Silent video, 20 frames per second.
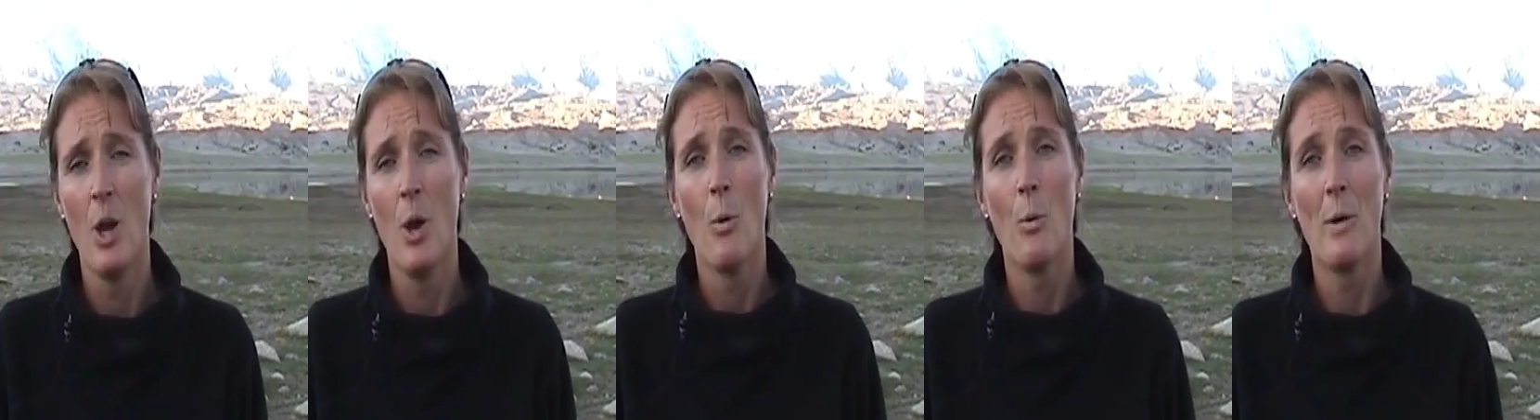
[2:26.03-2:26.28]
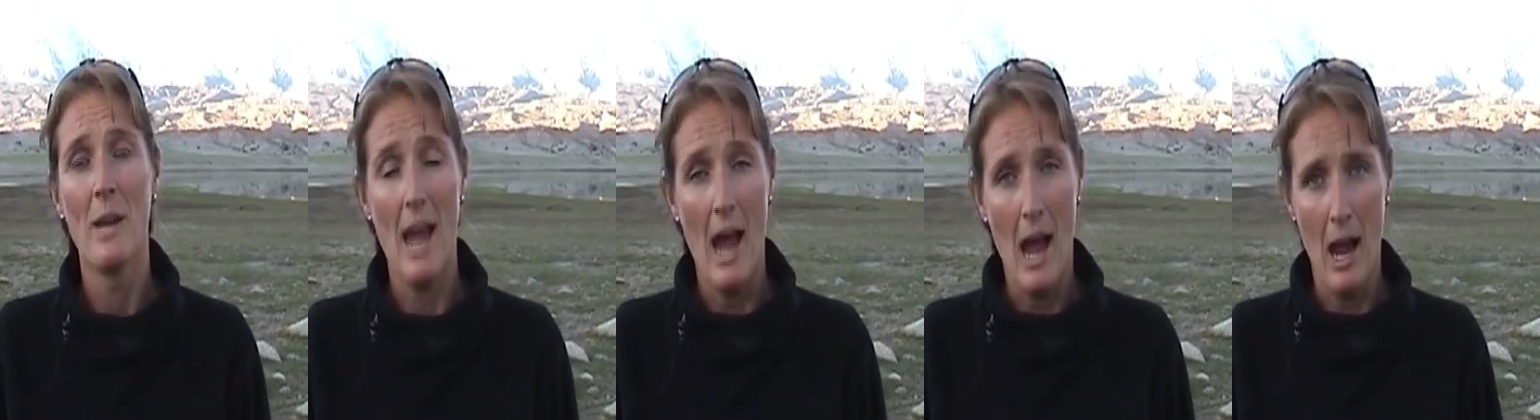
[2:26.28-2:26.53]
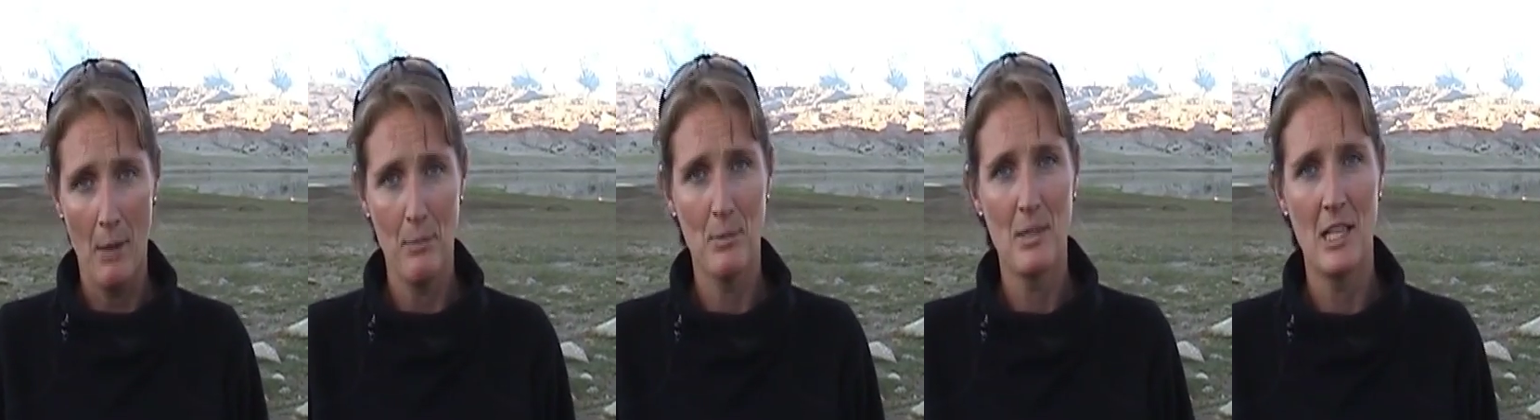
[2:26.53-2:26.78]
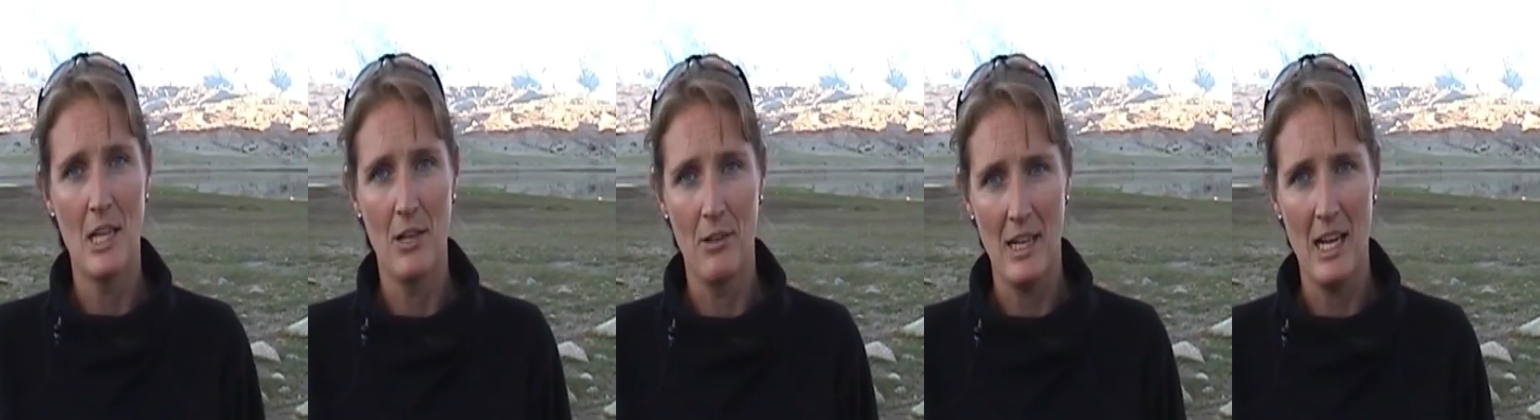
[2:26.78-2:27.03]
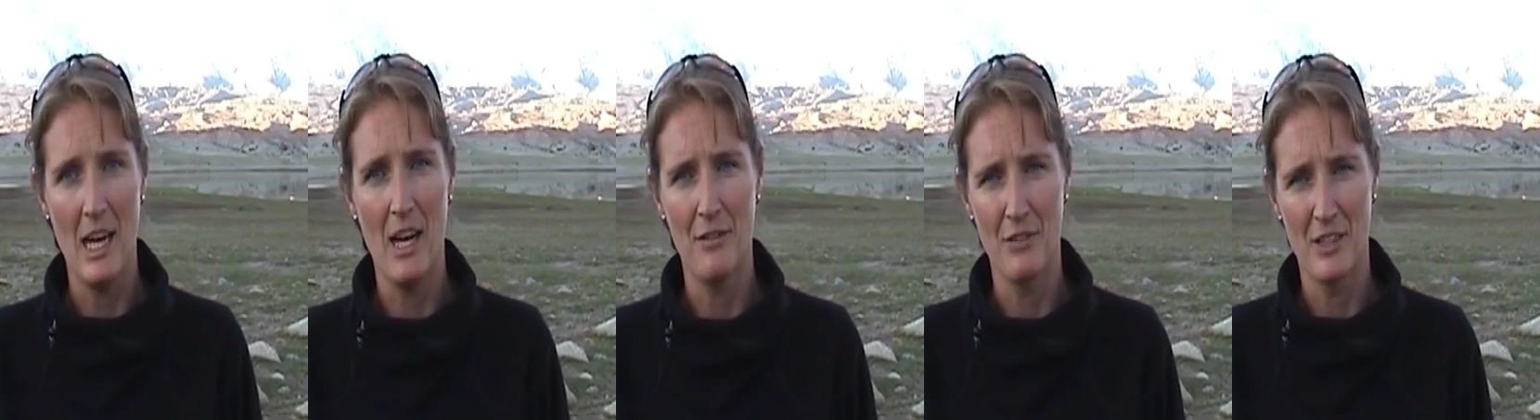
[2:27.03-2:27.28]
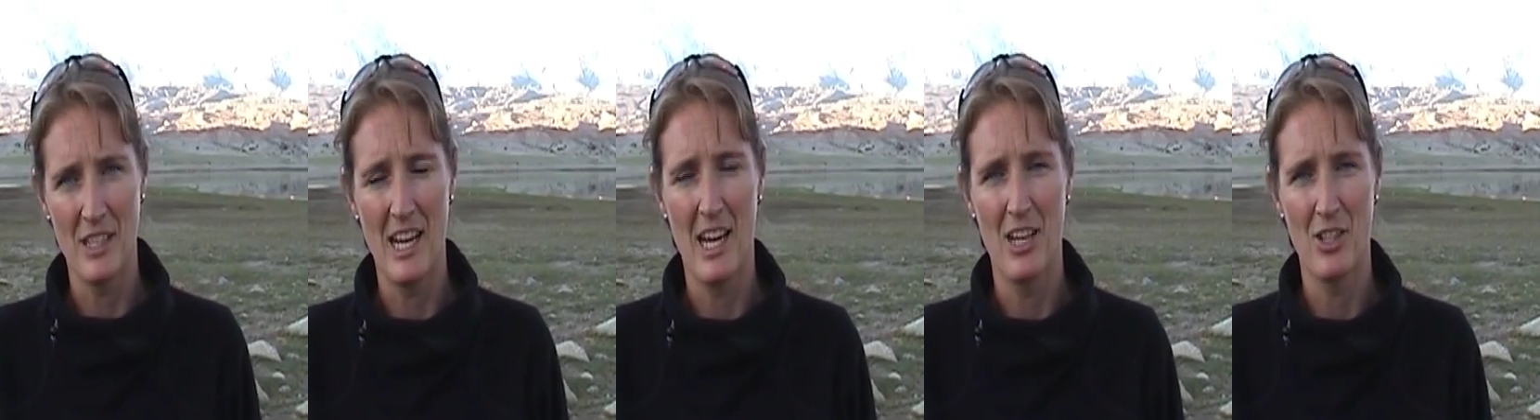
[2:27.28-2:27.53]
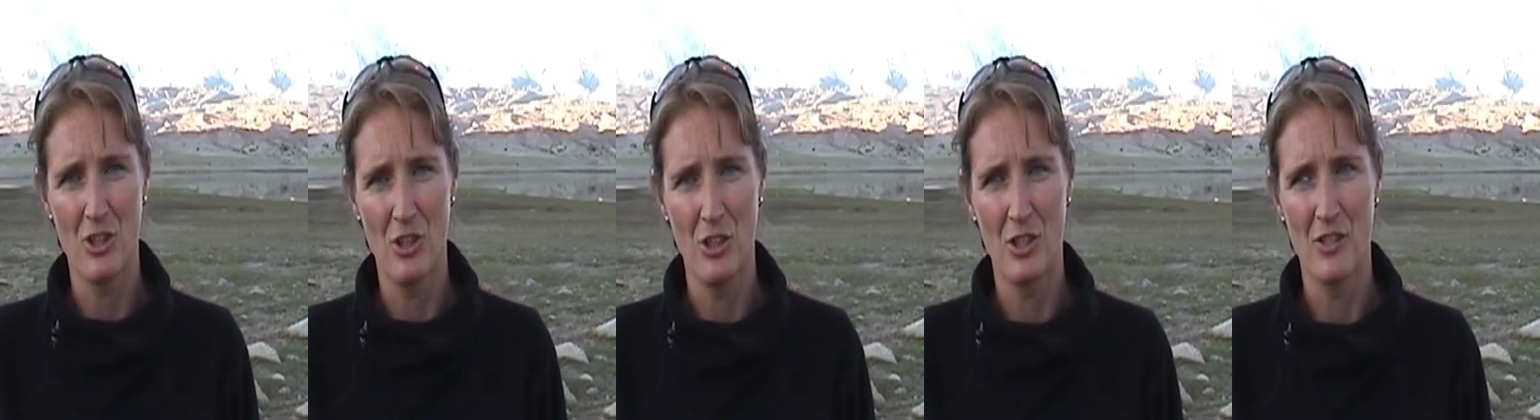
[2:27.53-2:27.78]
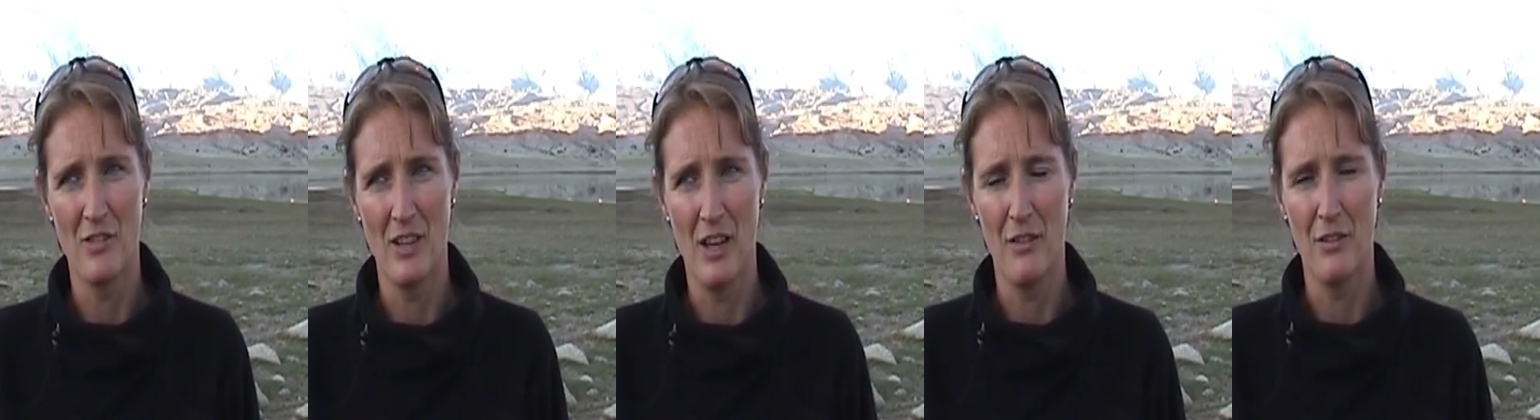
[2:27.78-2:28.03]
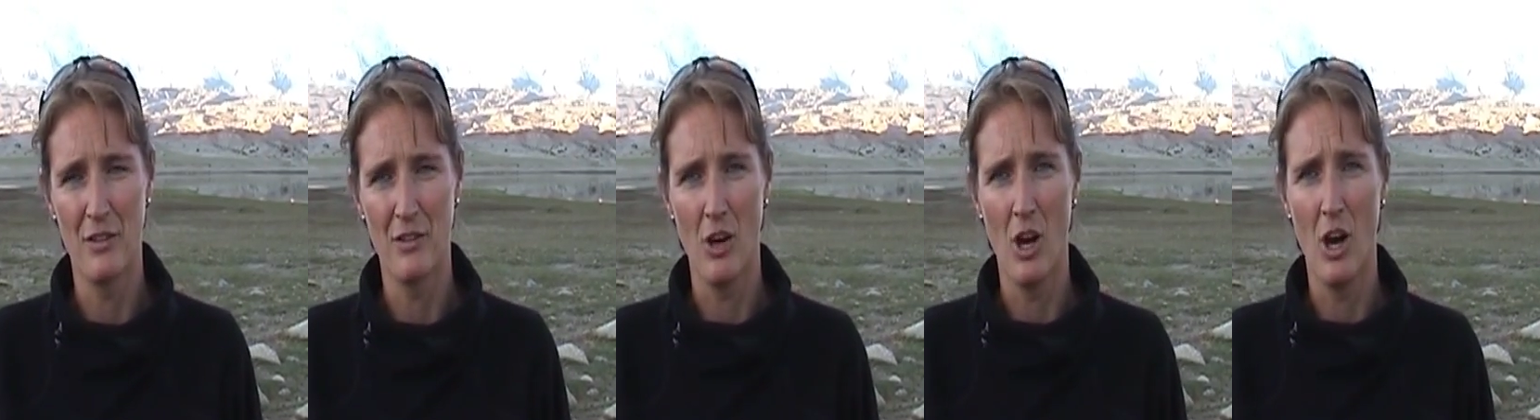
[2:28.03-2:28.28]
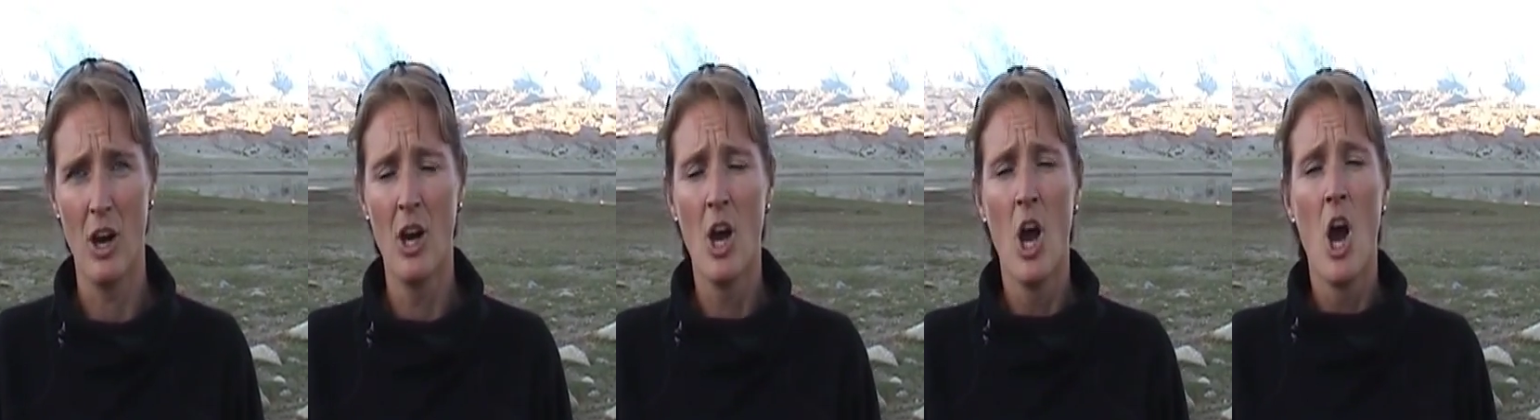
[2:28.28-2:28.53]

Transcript: We absolutely have to get a shot of it for our